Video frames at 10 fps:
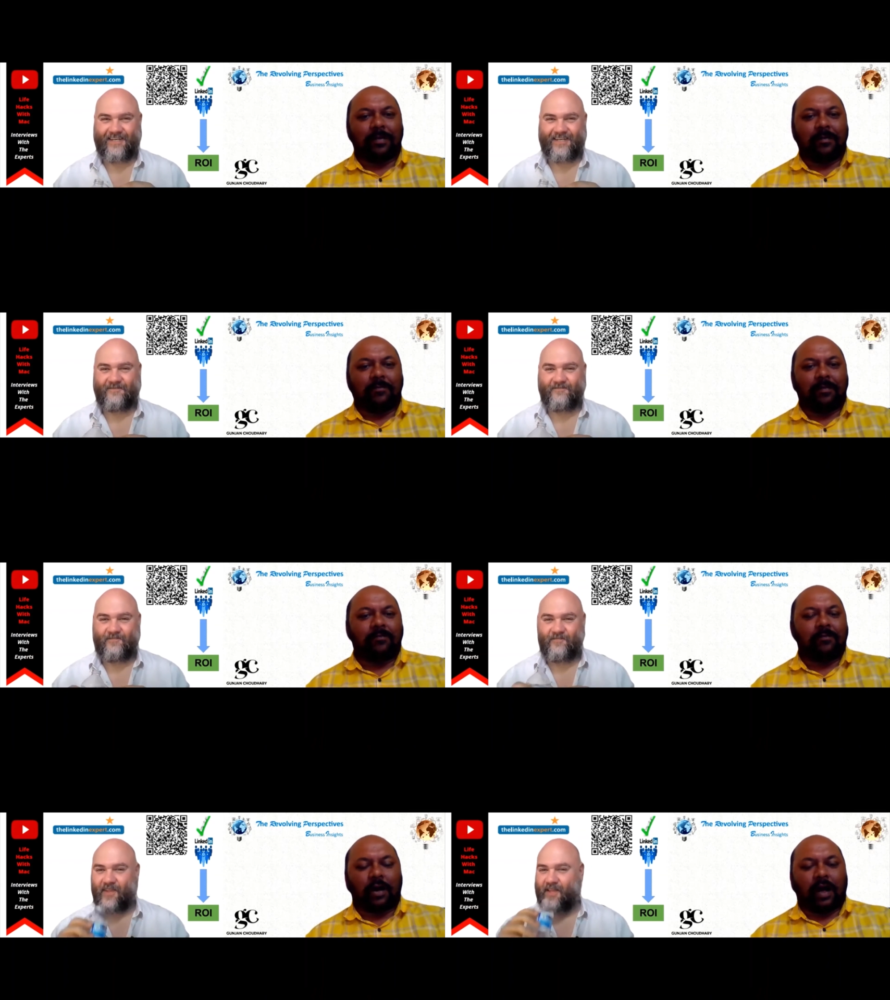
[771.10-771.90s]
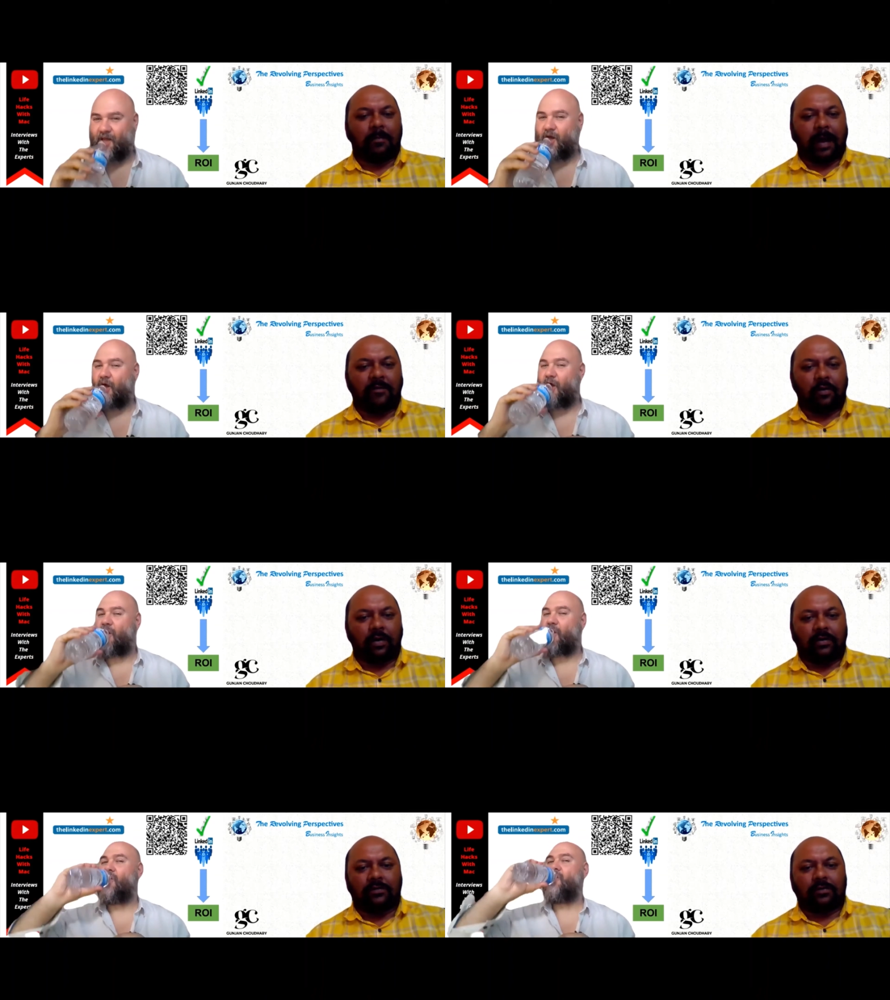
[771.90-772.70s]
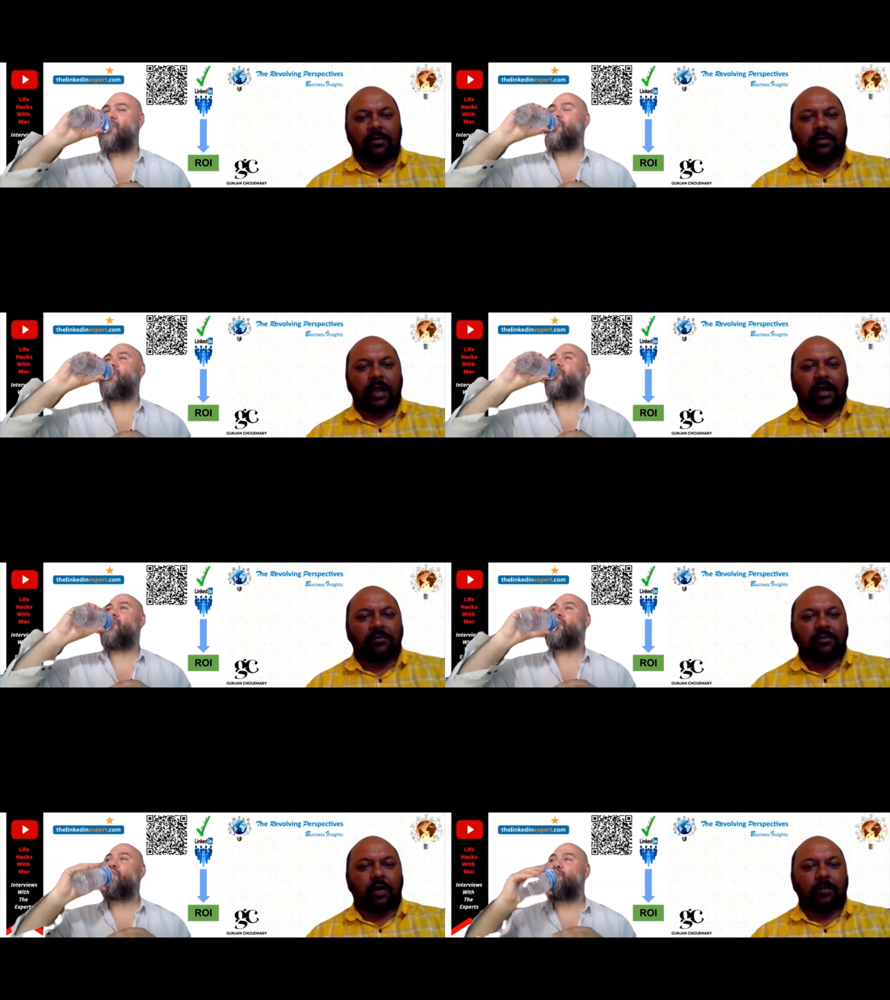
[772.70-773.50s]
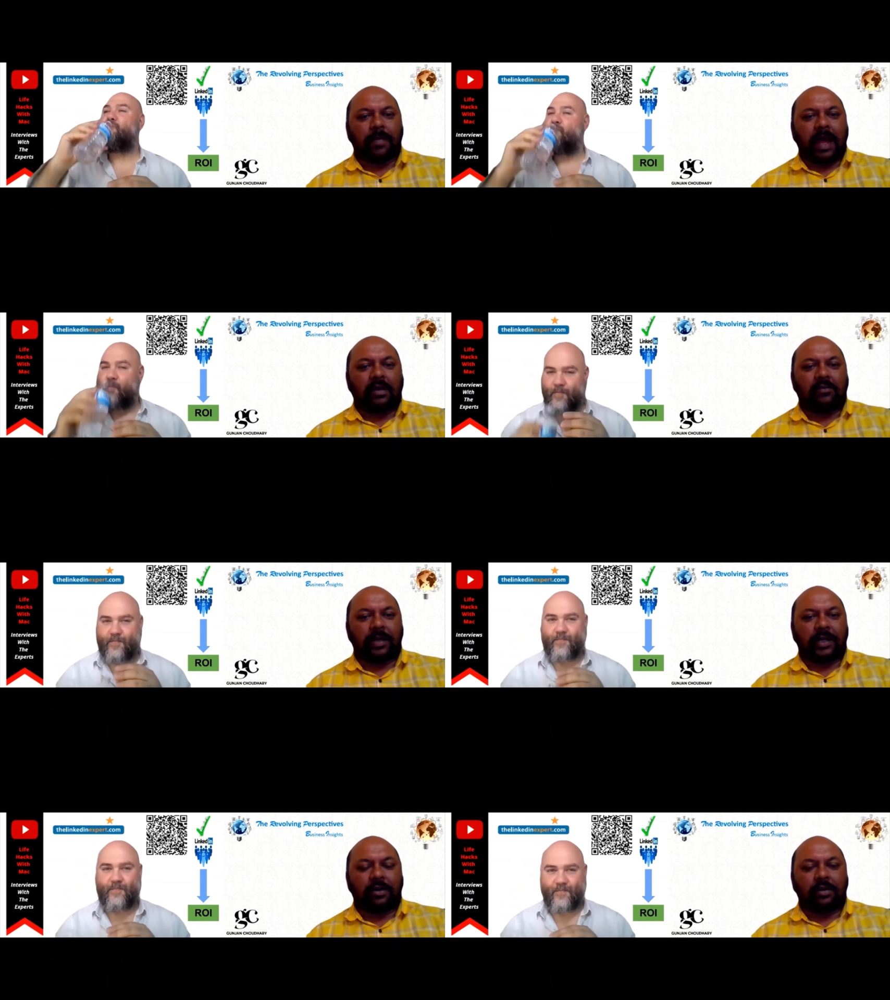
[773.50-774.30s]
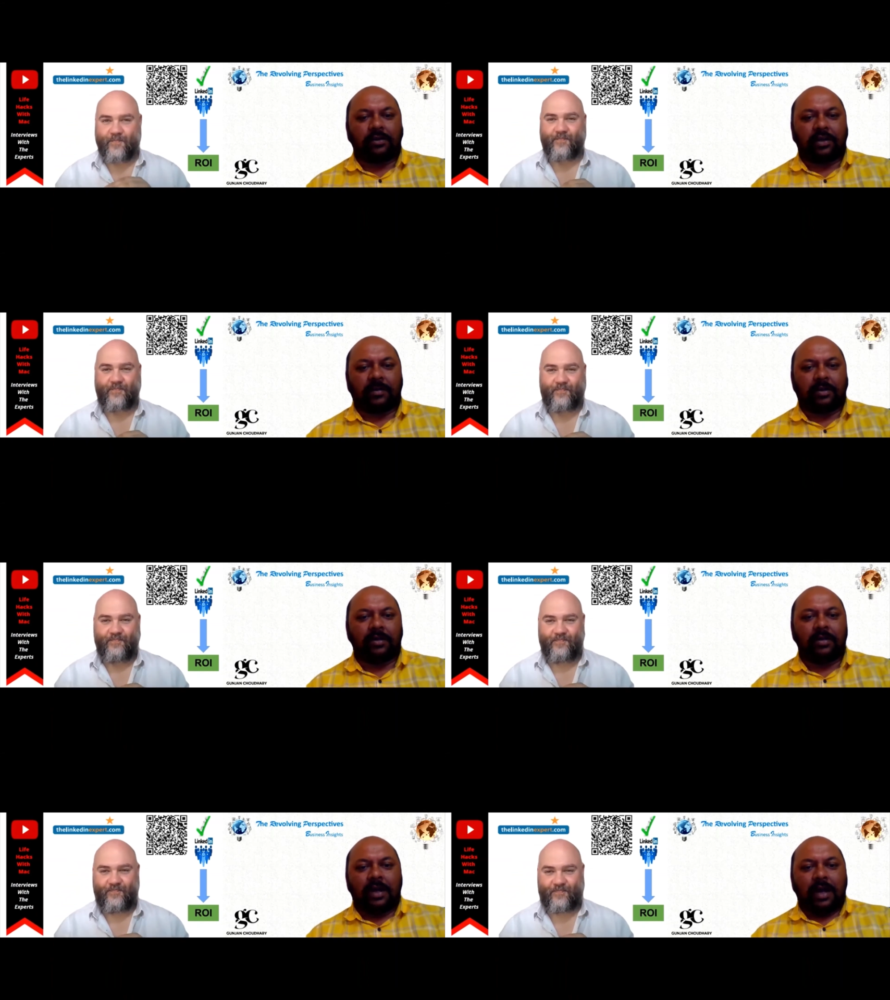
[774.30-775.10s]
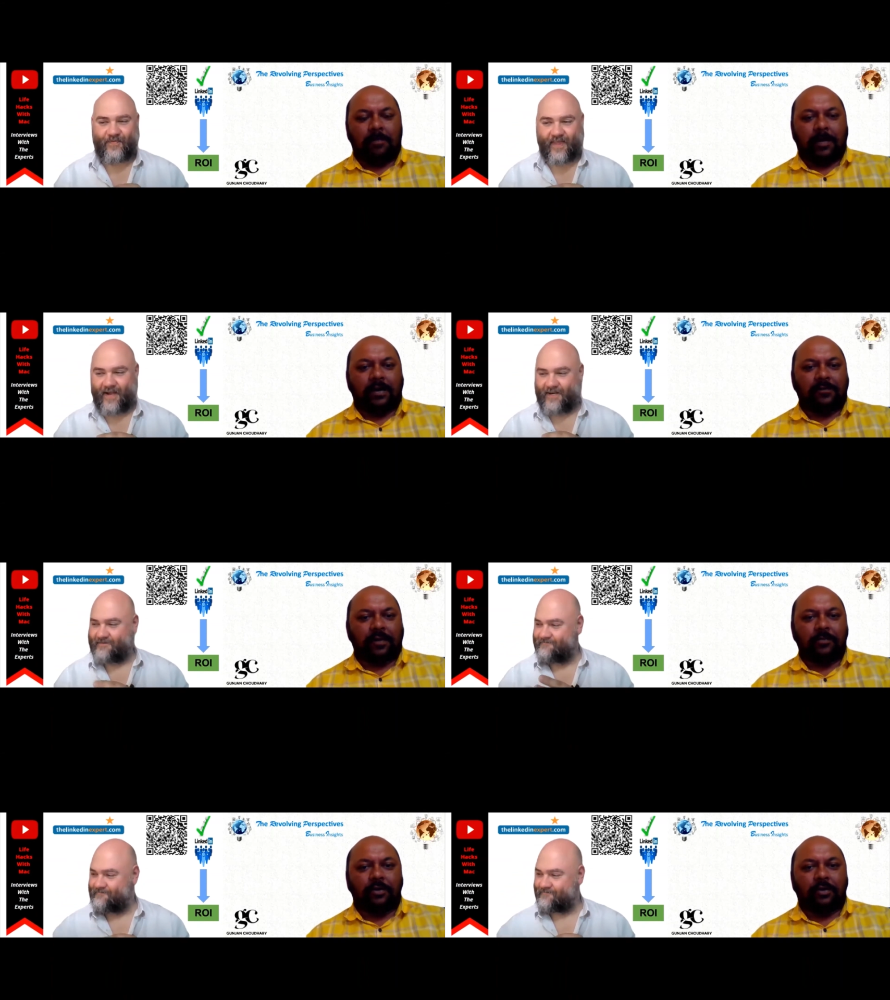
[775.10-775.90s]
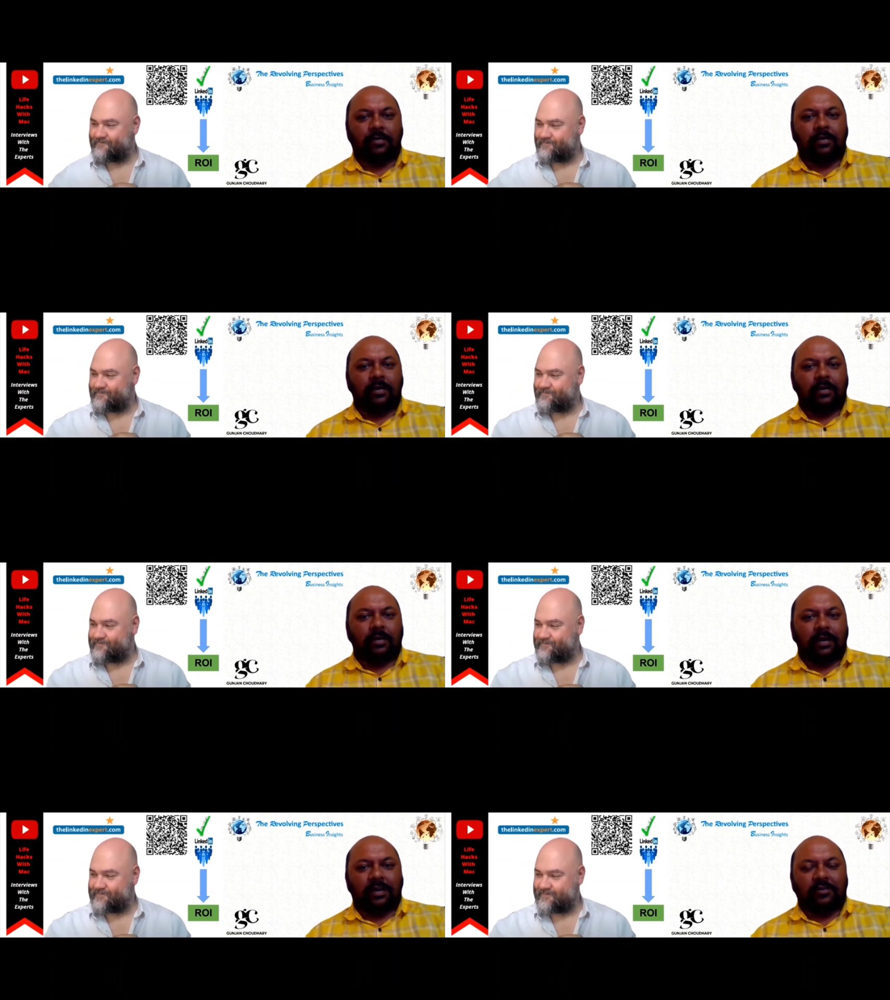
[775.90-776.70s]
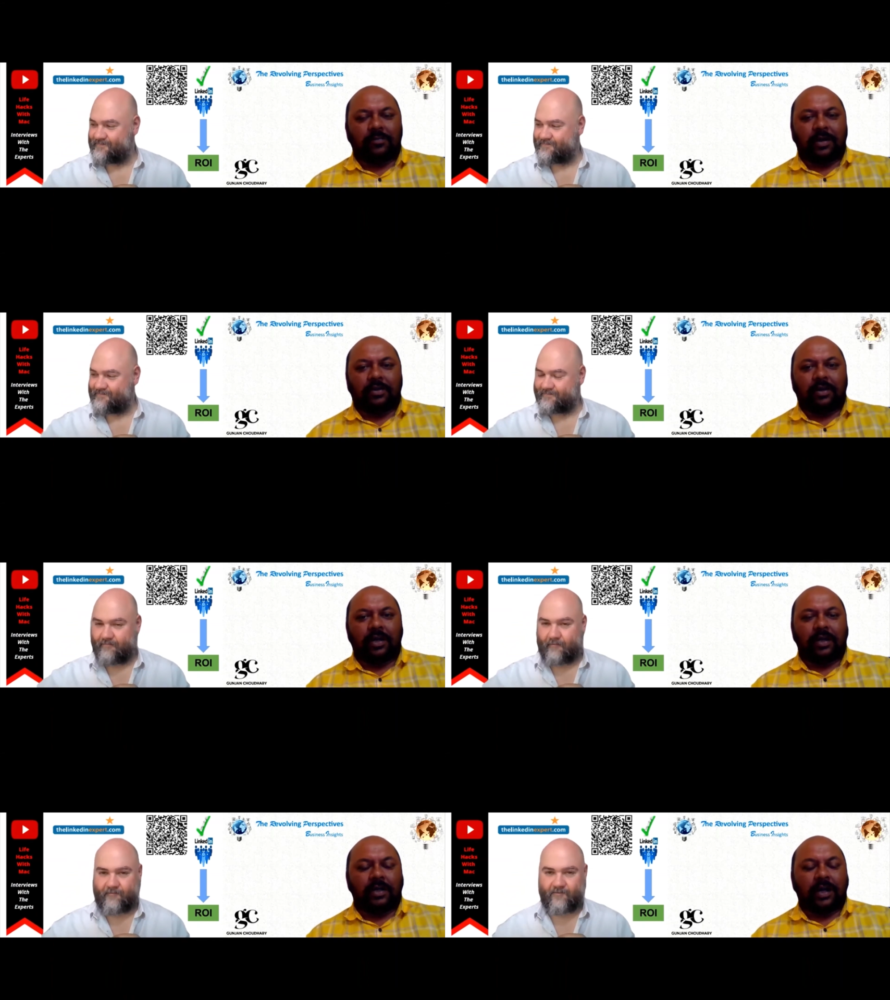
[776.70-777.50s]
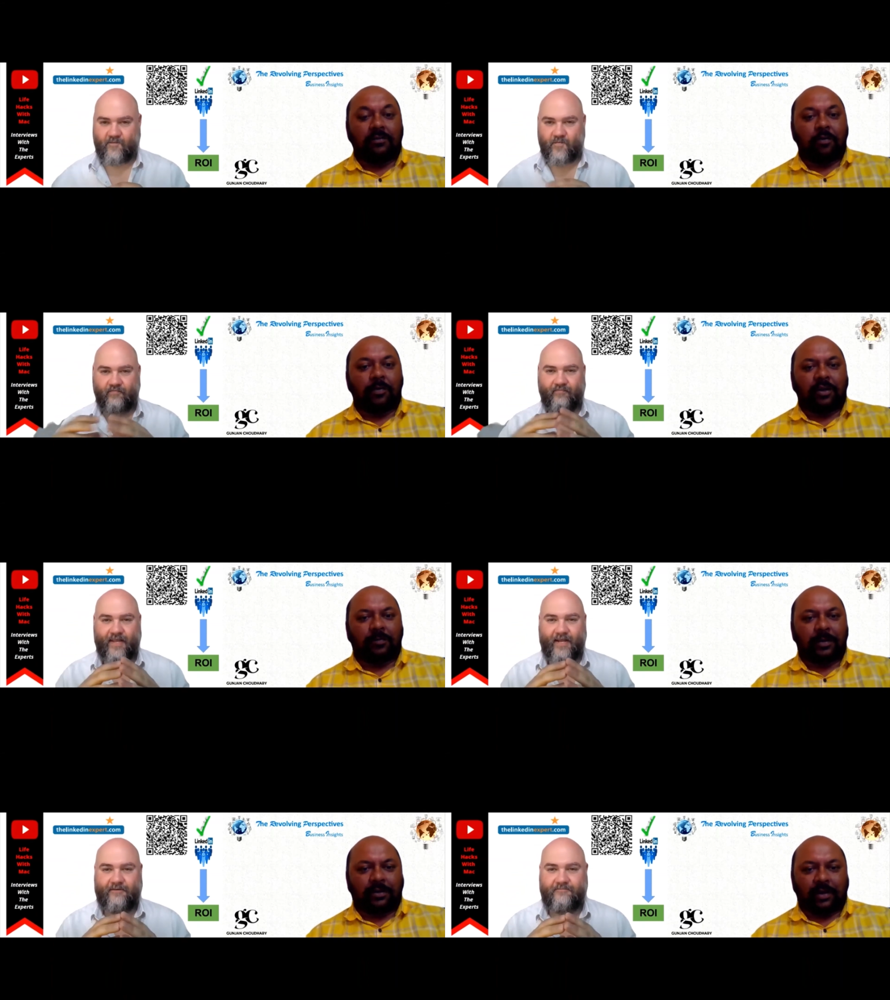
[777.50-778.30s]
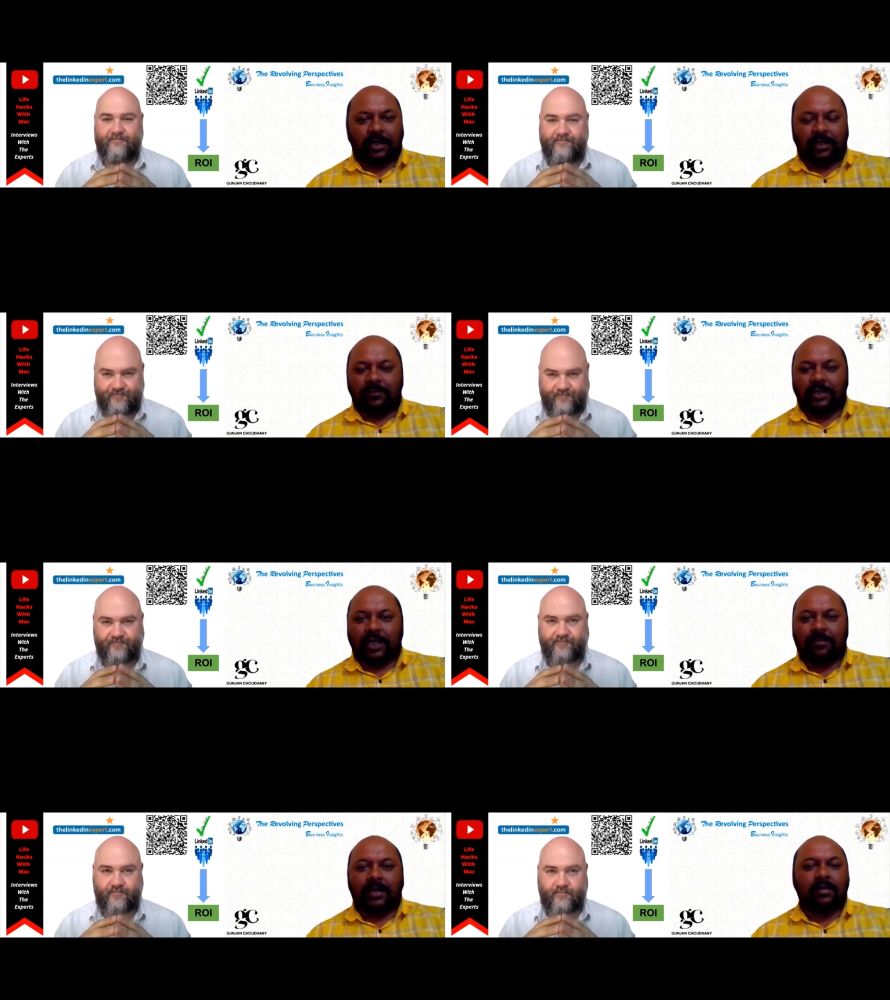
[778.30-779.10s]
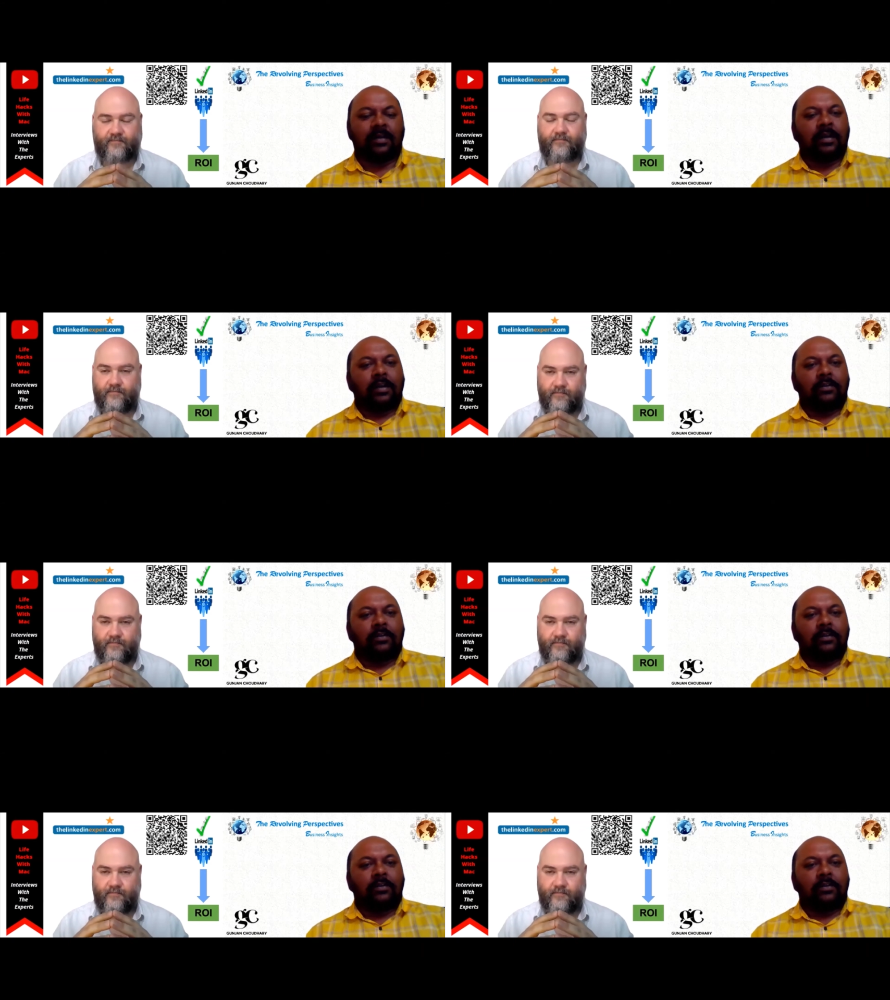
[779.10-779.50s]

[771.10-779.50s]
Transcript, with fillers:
Speaker 1: uh, for my viewers uh, as to what Mac is bringing on the table, apart from you know his expertise on LinkedIn and his super expertise on LinkedIn for that matter.